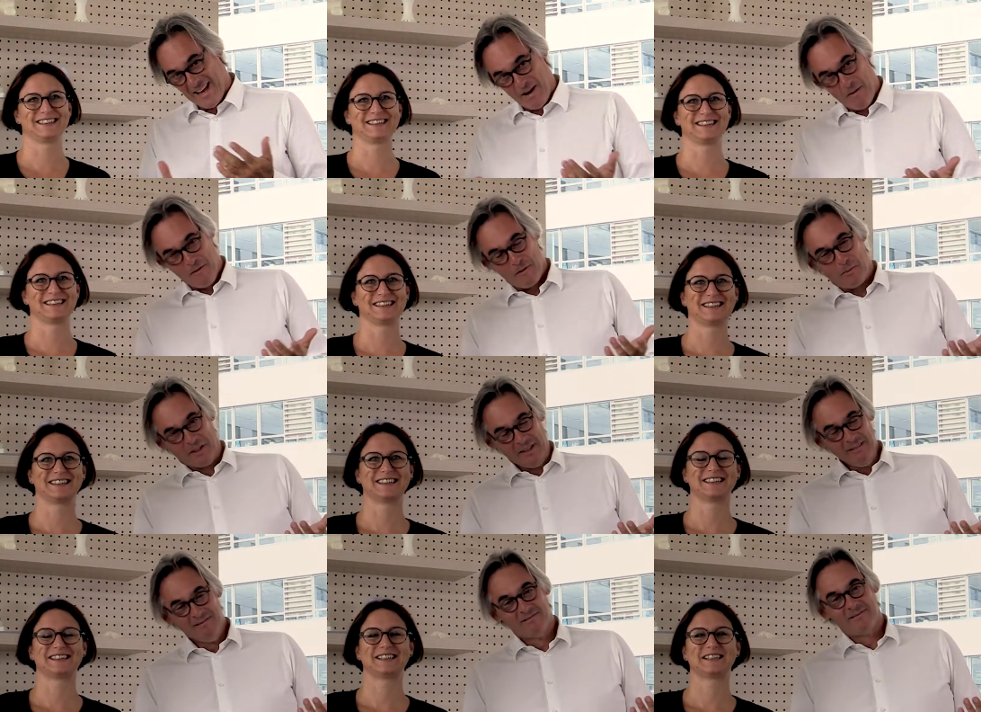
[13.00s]
Speaker 1: Hello
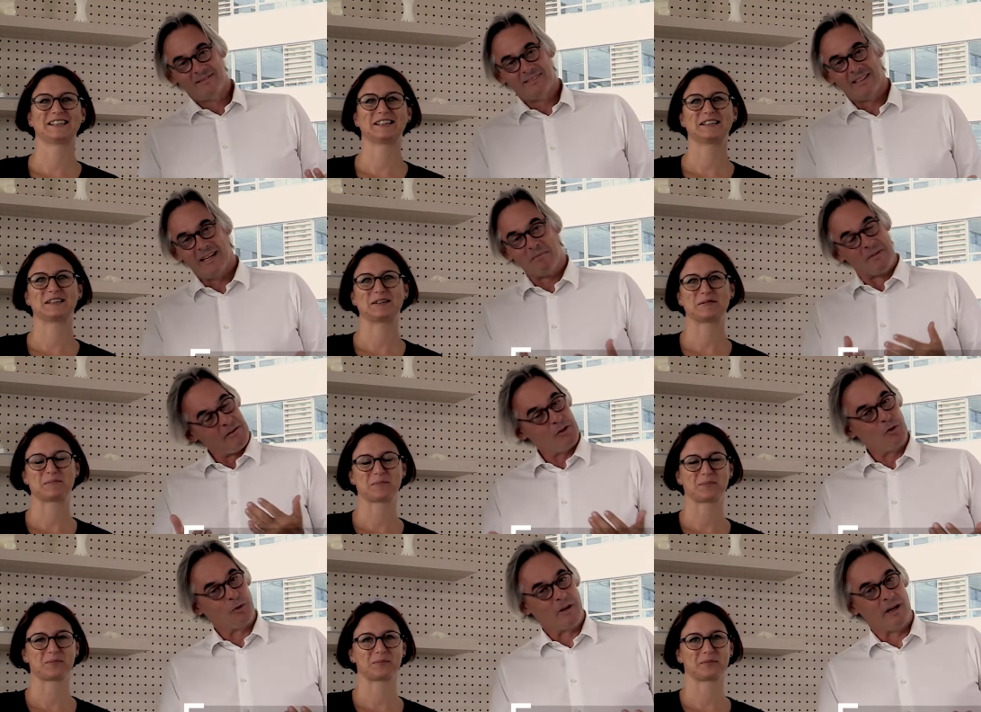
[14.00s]
everybody, I'm
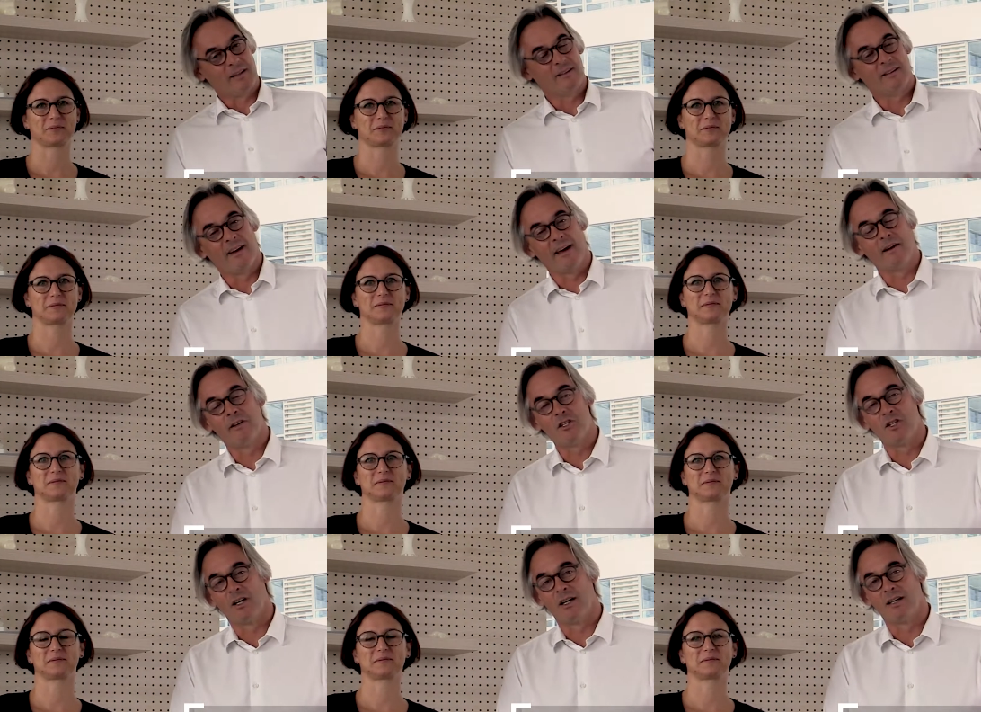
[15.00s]
David Tournard, the head of
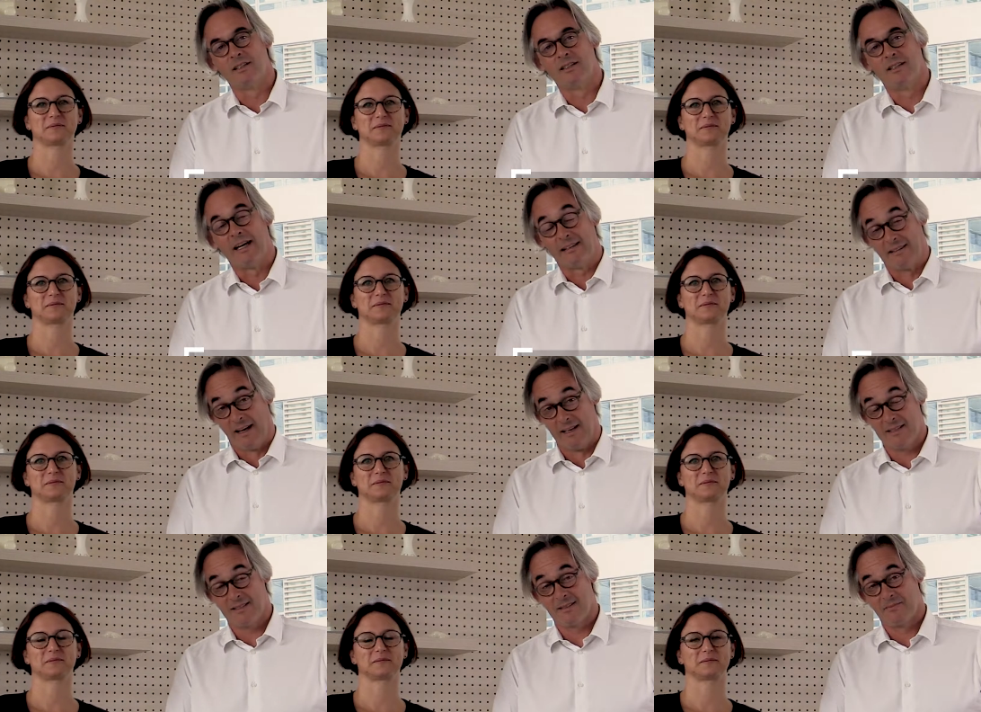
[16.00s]
HR at
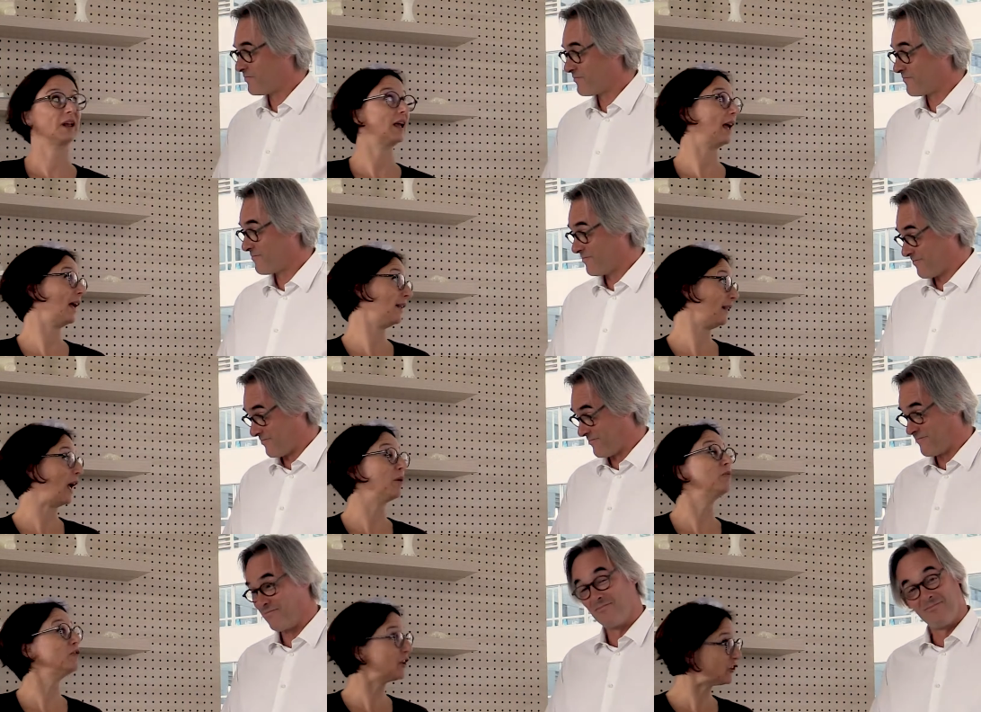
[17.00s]
Thales.
Speaker 2: And
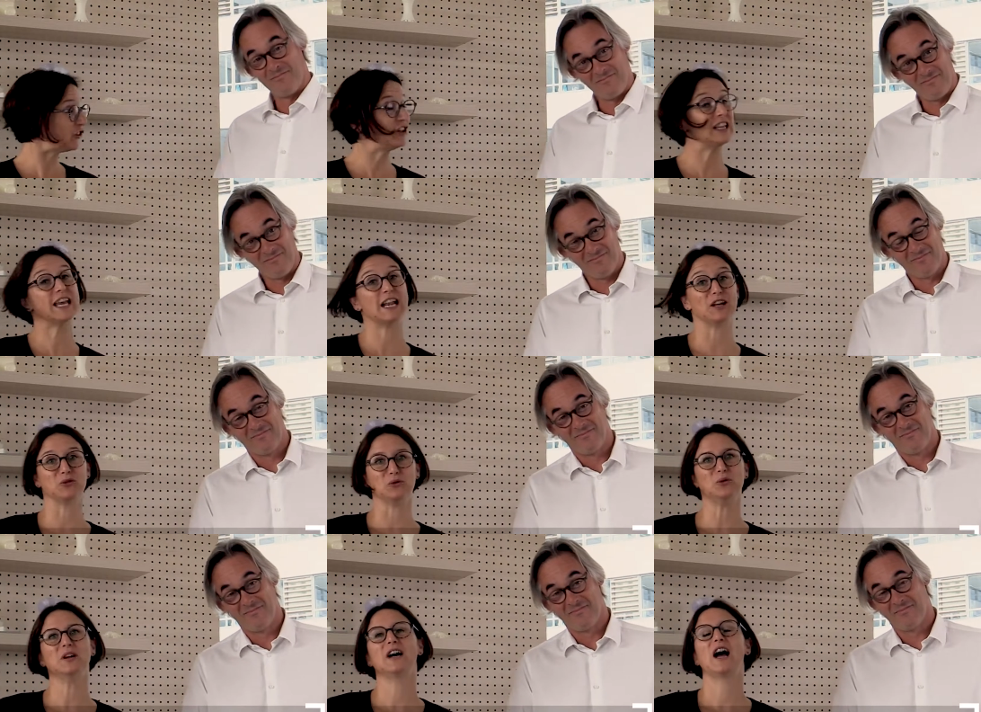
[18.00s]
I'm Virginie
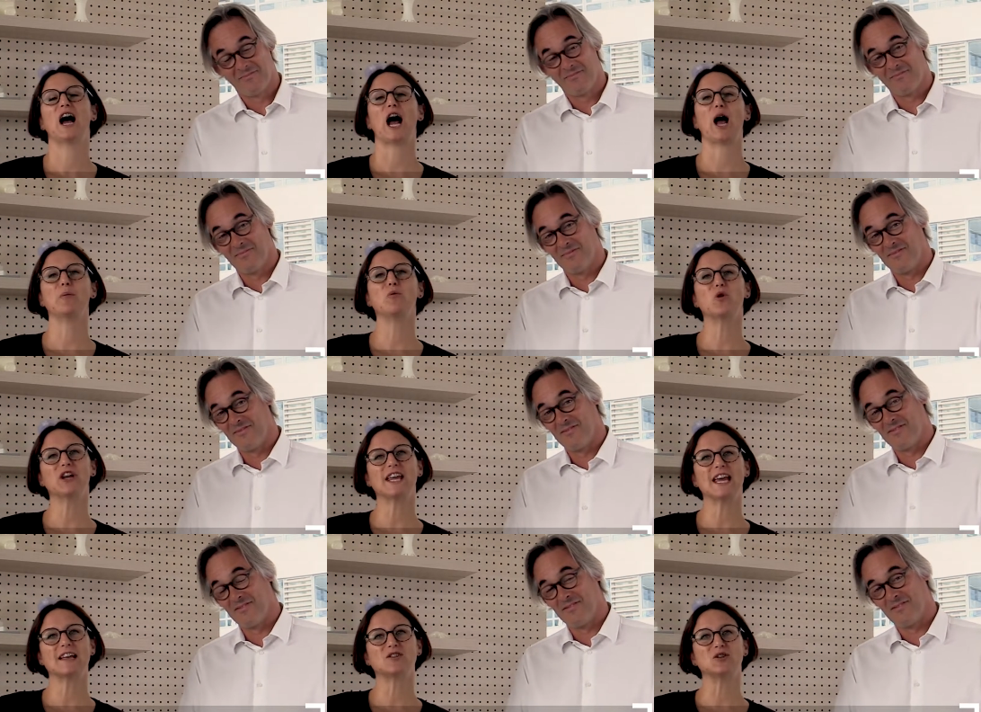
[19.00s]
Galindo. I'm
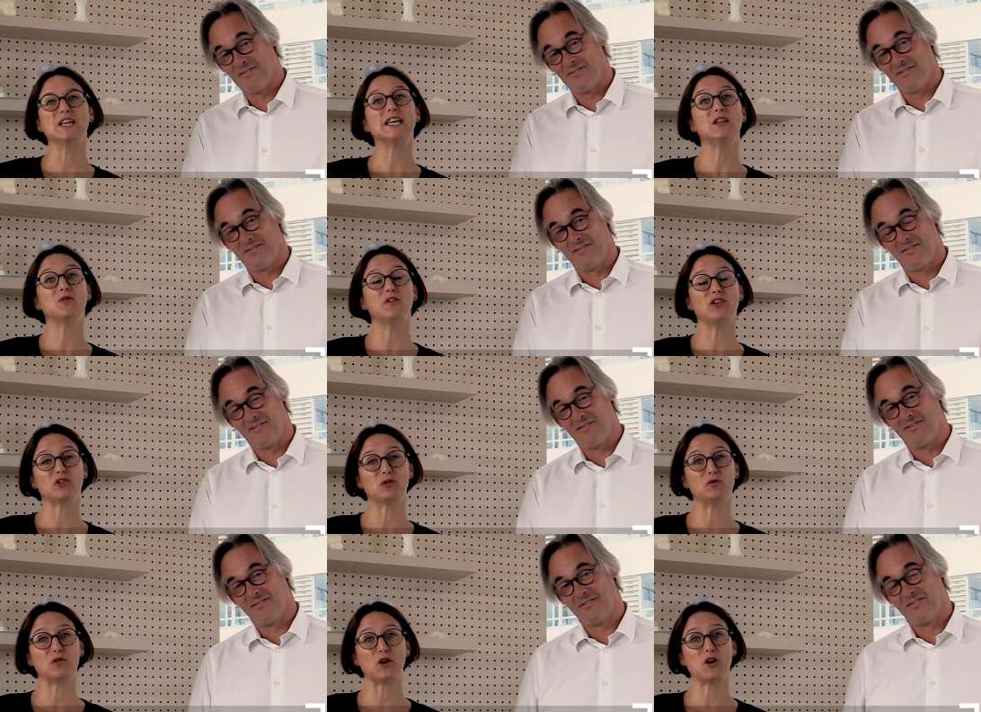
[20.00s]
working as an
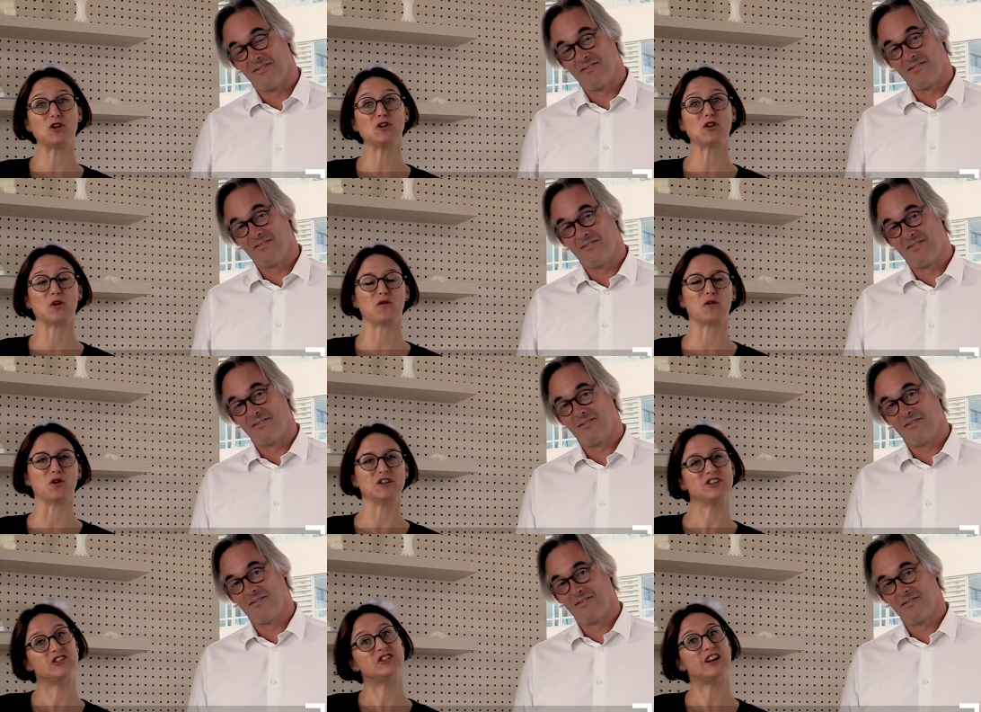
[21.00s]
innovation voice for a
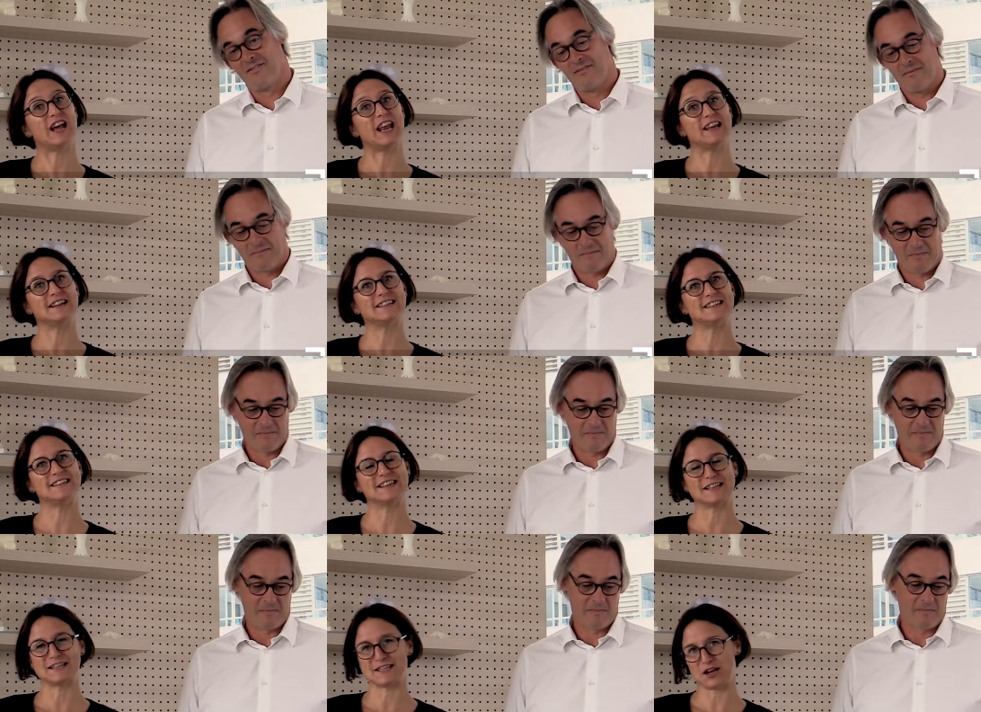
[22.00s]
digital identity and